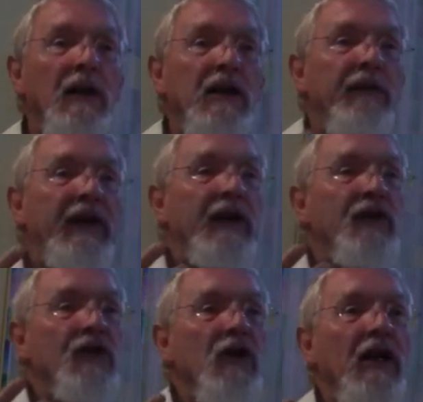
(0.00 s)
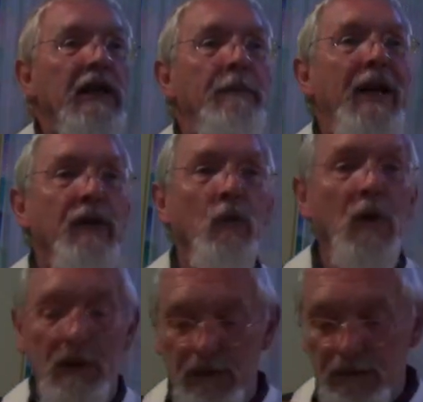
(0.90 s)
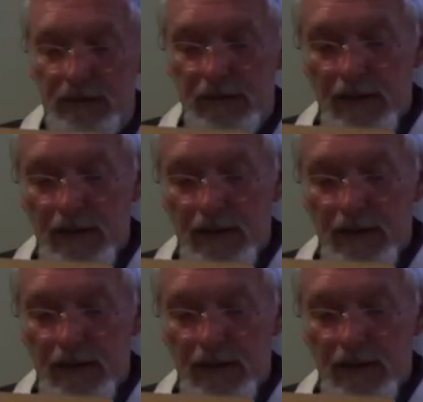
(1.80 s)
living in a slightly better world.